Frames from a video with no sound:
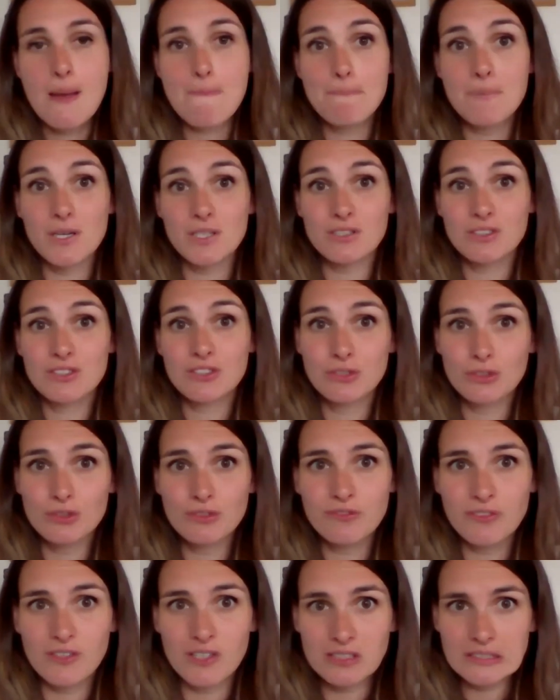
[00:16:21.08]
But so
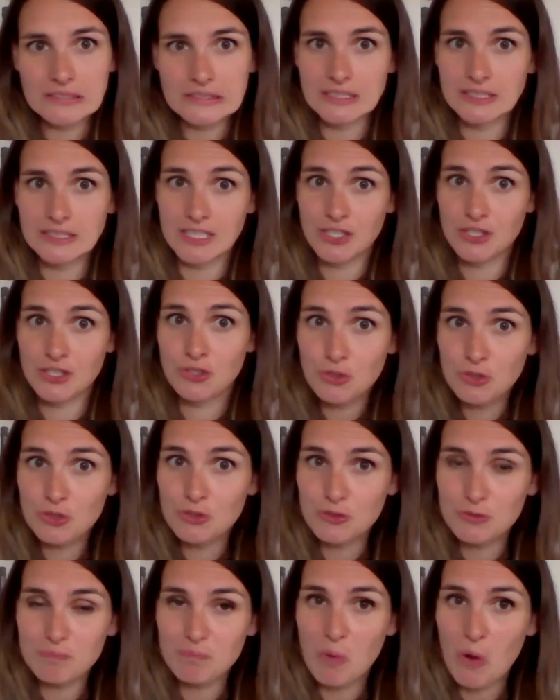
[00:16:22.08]
far, and I
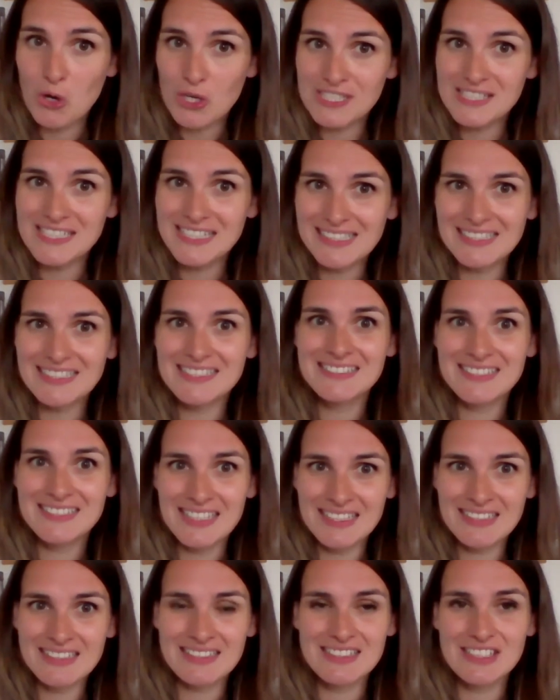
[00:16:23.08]
shouldn't politically
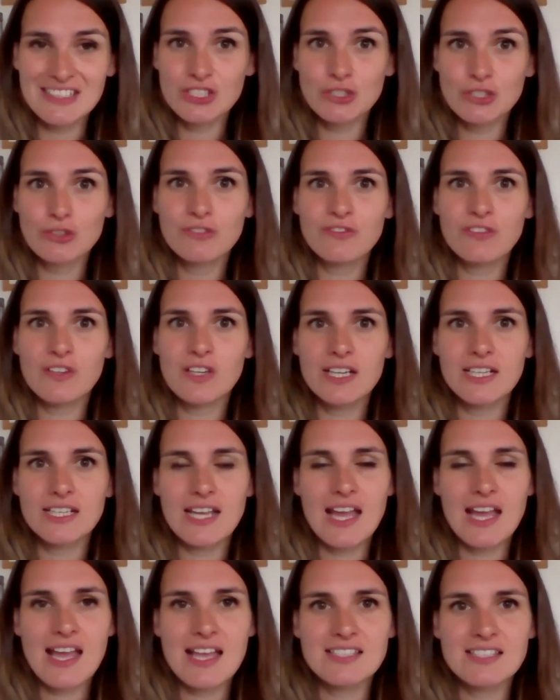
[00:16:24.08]
say this, so far it
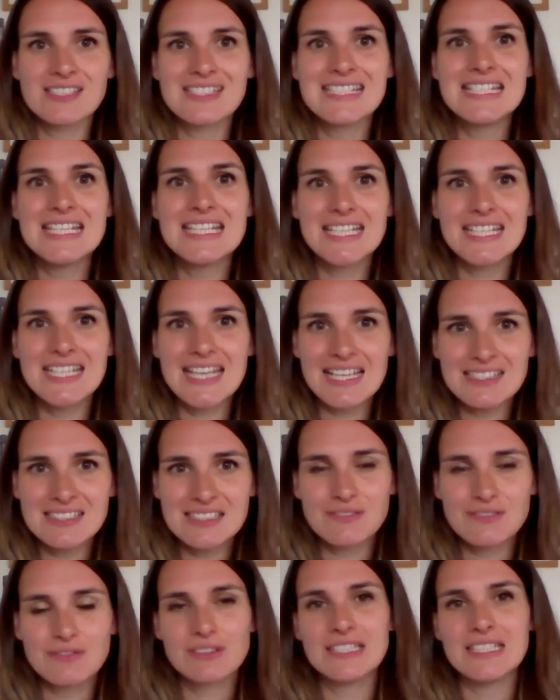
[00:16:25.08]
hasn't
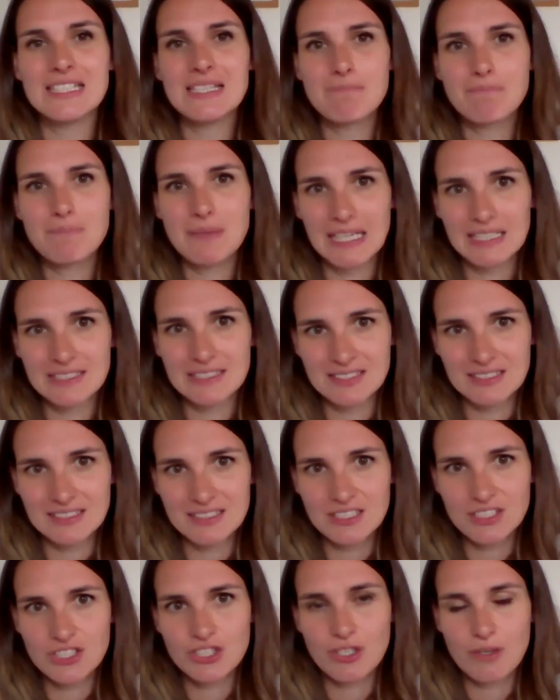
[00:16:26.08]
negatively impacted
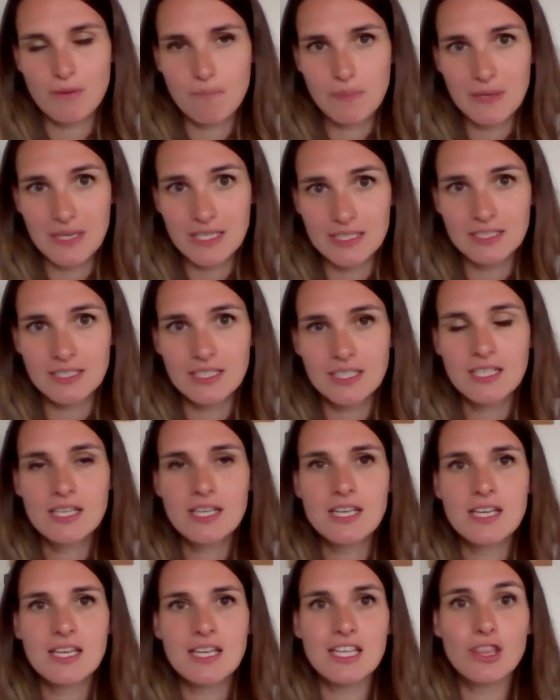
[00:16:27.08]
Champagne
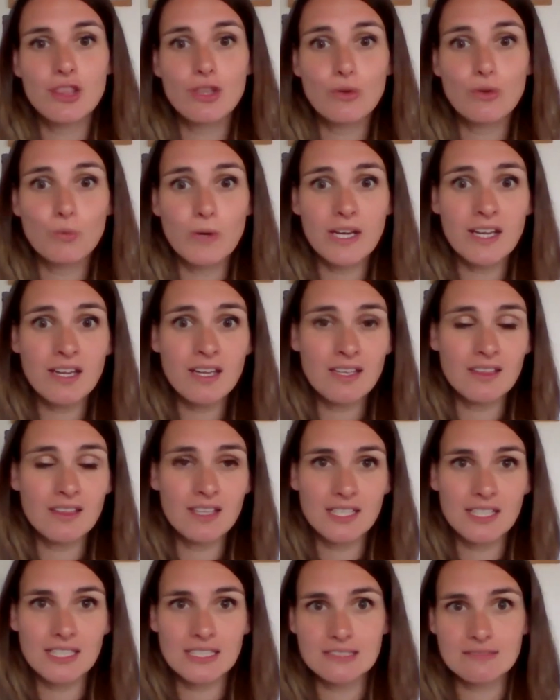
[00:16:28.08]
in the way
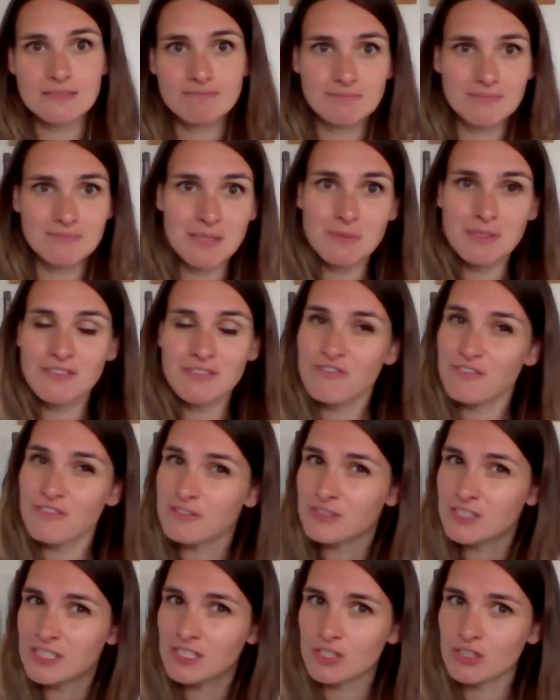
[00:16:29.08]
that maybe
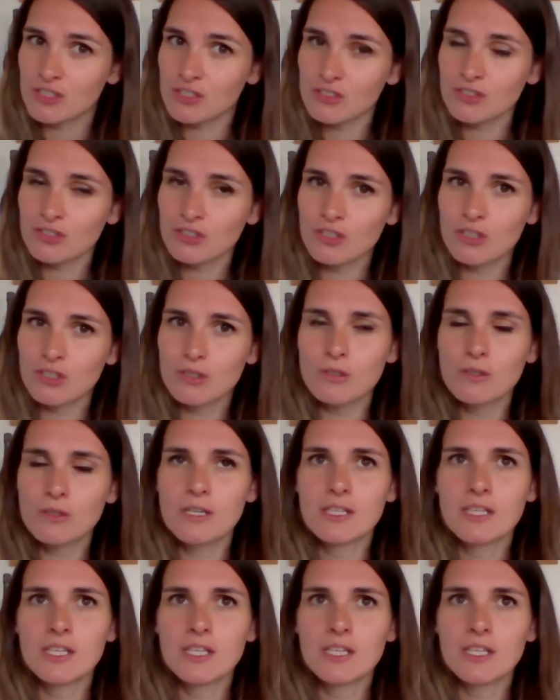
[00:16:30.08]
50 years ago,